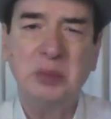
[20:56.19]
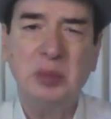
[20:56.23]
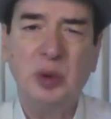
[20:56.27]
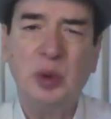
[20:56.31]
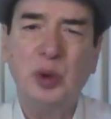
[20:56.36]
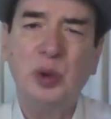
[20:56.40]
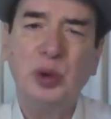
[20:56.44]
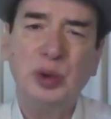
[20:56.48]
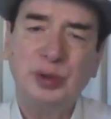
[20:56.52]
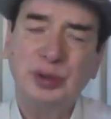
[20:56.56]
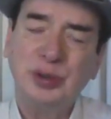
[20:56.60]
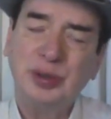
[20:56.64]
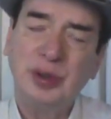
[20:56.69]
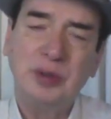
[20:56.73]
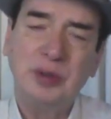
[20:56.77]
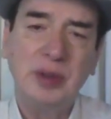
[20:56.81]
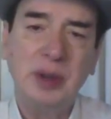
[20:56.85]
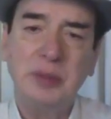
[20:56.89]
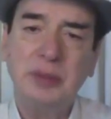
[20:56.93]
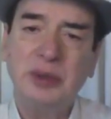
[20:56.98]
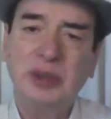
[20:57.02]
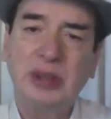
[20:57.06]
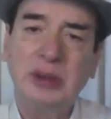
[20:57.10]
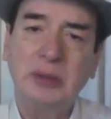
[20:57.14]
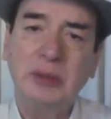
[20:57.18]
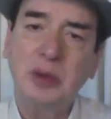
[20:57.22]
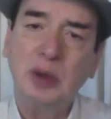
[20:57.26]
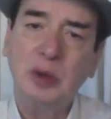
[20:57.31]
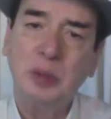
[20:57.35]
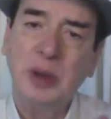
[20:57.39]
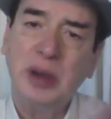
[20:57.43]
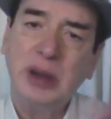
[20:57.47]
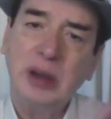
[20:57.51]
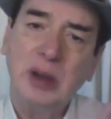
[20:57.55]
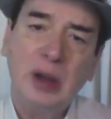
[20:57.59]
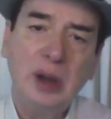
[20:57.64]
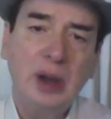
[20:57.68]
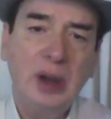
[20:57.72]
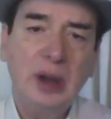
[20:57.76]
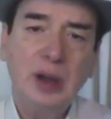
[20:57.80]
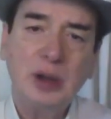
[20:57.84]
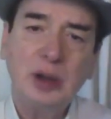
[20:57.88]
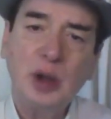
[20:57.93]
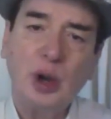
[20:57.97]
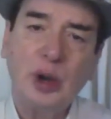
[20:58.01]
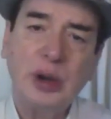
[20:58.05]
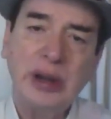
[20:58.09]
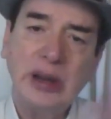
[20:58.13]
Most of them seem to be
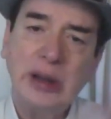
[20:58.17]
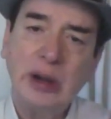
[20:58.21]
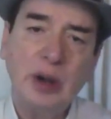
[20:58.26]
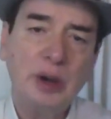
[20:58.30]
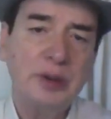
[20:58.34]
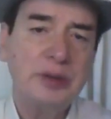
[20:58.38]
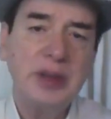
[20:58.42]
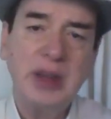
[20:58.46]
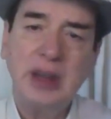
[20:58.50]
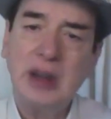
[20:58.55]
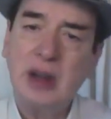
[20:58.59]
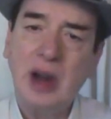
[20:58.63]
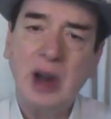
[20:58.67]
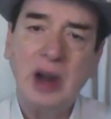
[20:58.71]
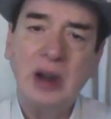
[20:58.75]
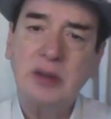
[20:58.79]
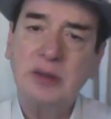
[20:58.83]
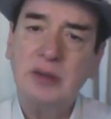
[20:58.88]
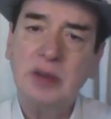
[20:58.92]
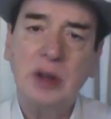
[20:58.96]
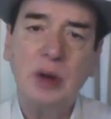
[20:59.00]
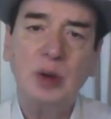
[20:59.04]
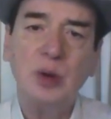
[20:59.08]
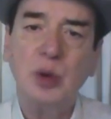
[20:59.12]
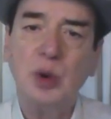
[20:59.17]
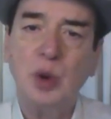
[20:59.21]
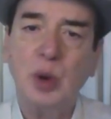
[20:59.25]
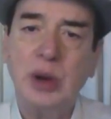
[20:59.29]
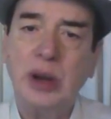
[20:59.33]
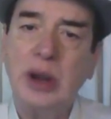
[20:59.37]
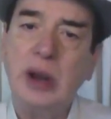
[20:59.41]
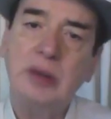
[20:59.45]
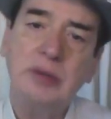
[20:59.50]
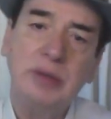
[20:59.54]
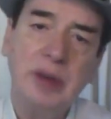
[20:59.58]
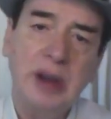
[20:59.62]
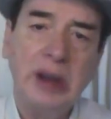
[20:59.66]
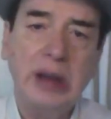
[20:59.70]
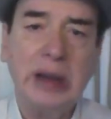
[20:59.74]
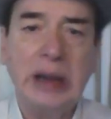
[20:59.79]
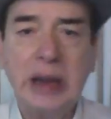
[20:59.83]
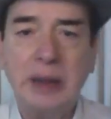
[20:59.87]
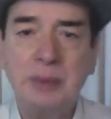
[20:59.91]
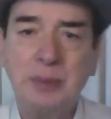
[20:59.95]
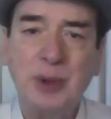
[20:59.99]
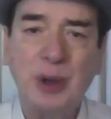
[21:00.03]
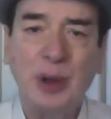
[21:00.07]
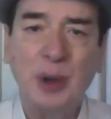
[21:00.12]
talking off their head without knowing, and we
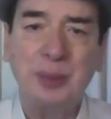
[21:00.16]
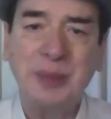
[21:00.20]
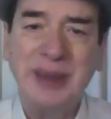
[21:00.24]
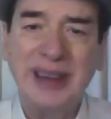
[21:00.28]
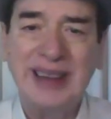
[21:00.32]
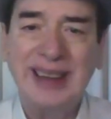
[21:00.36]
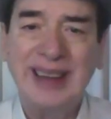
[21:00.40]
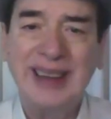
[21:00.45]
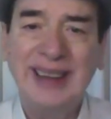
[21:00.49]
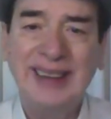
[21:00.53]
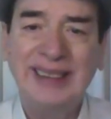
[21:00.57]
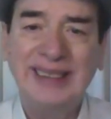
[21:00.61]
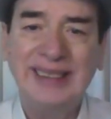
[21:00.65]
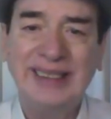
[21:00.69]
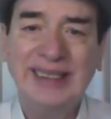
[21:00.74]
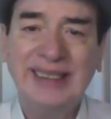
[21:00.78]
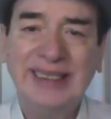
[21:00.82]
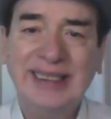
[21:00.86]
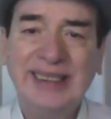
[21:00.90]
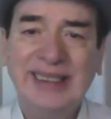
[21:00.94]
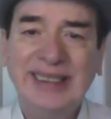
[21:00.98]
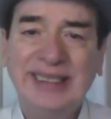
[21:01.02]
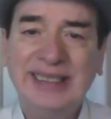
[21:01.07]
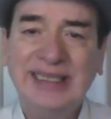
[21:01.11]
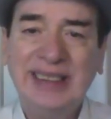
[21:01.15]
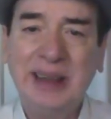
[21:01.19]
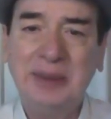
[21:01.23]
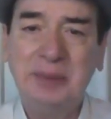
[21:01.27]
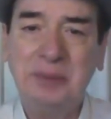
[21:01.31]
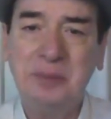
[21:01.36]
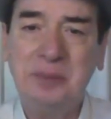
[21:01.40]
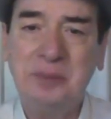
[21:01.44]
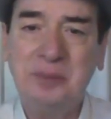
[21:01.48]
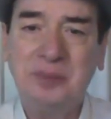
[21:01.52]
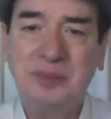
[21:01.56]
keep copying them.